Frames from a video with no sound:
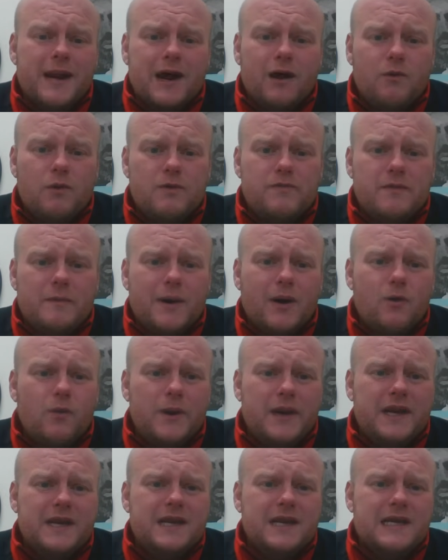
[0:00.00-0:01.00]
out with about
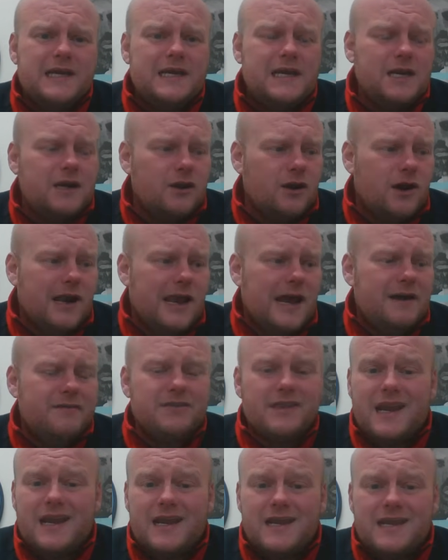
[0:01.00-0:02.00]
winning the league and all that
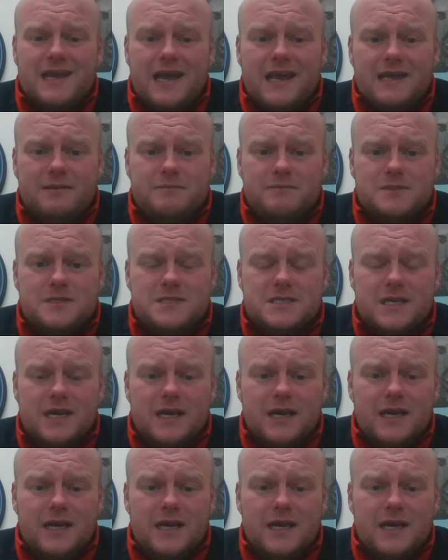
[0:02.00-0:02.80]
after eight games,